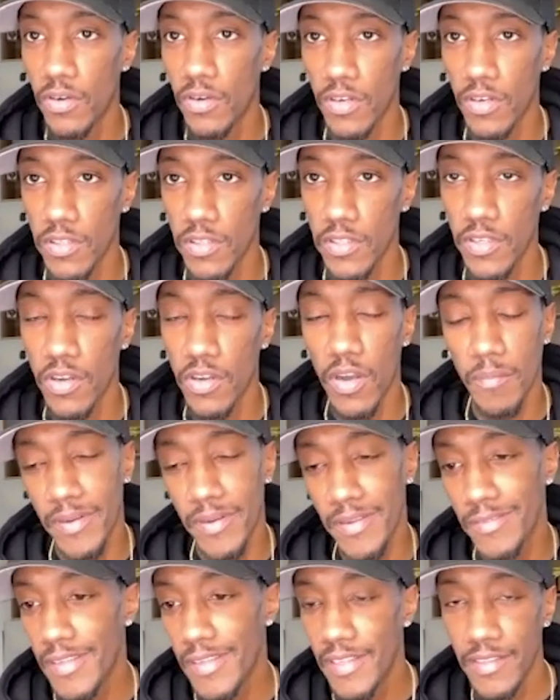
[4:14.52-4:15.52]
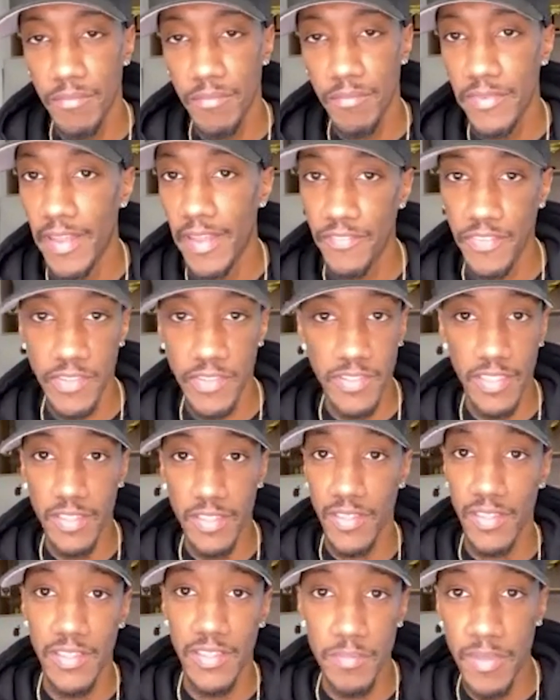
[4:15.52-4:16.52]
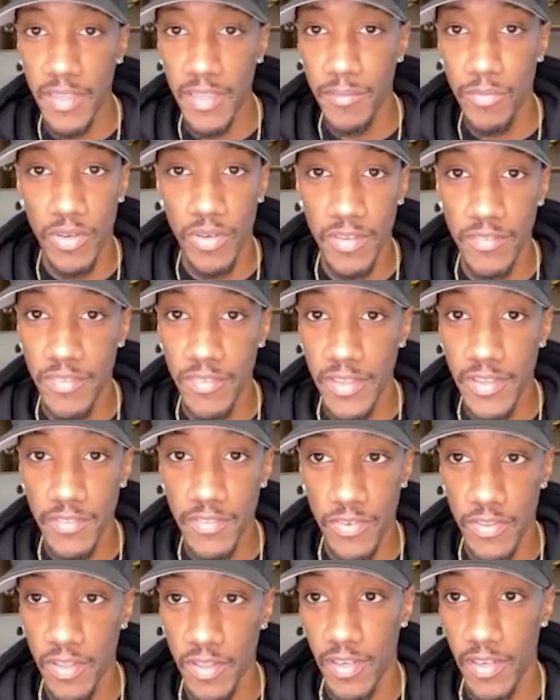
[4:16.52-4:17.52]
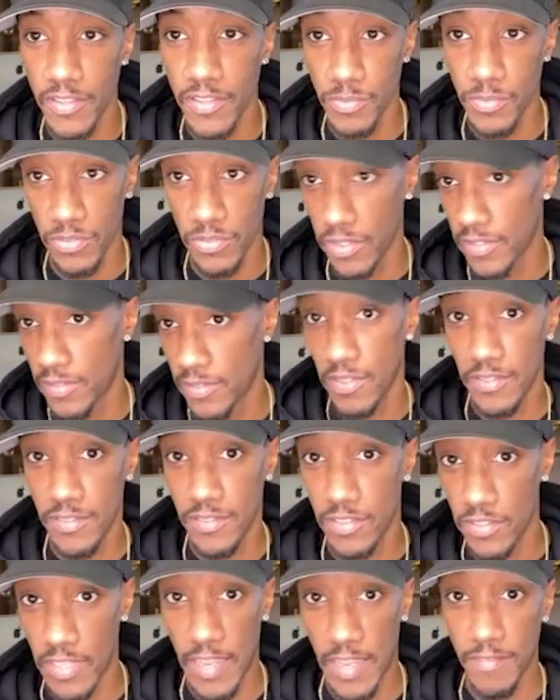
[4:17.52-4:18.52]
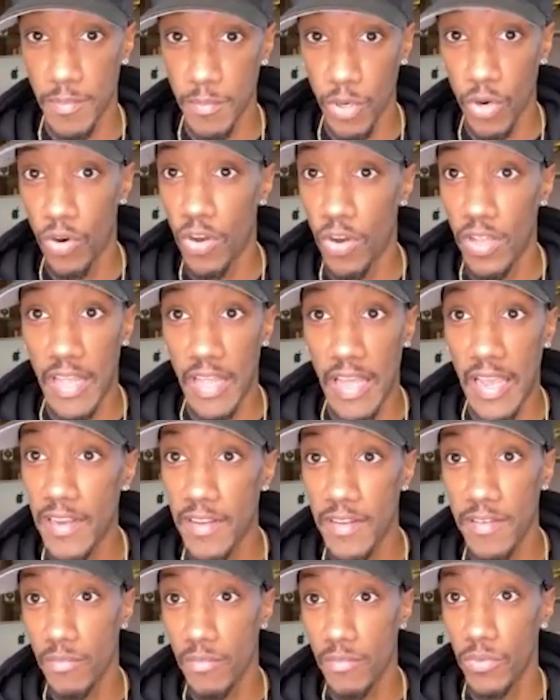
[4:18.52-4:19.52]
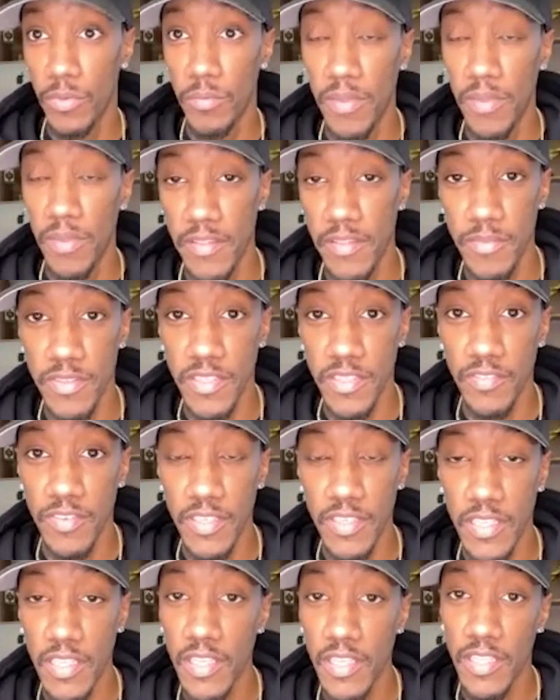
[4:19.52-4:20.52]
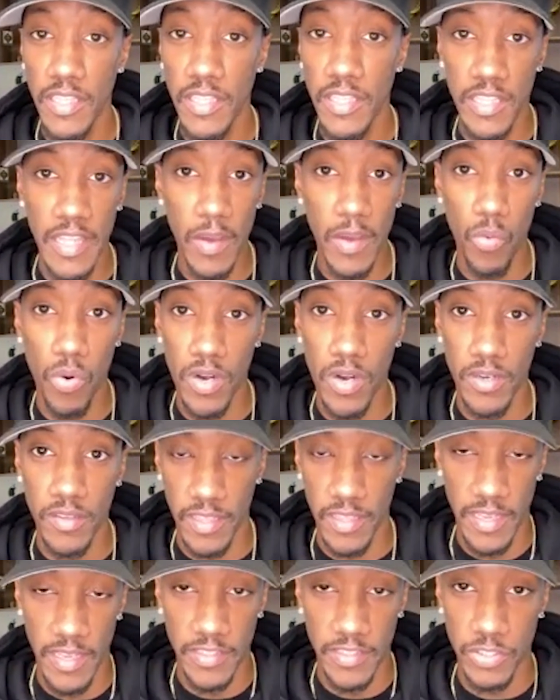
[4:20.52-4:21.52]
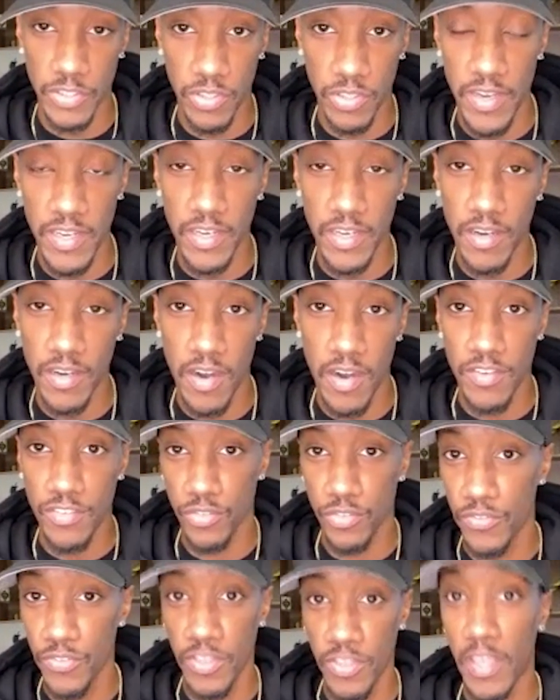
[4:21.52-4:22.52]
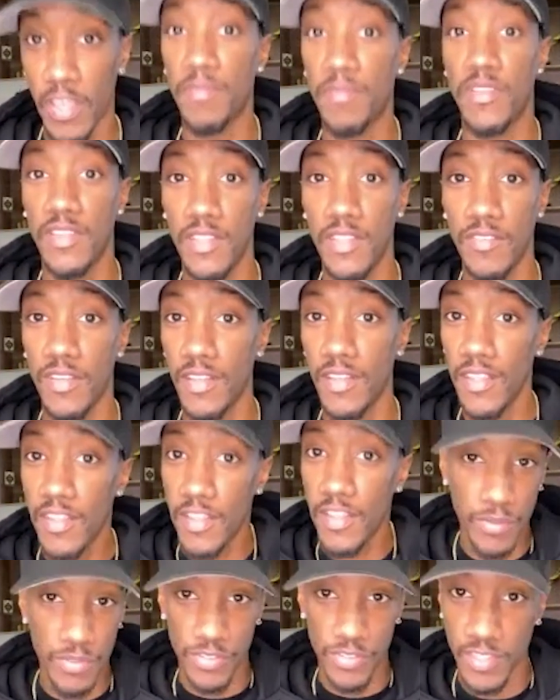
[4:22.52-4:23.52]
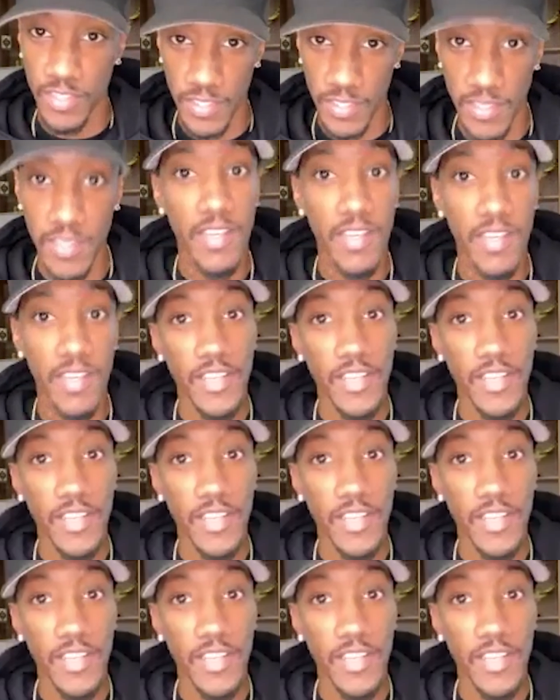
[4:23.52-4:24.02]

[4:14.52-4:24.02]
early on, but Netflix said, look, let's make it more convenient for the customers. Let's just have them go online and we'll mail them a DVD. And then that worked. They had your credit card. So if you kept the DVD, they were just going to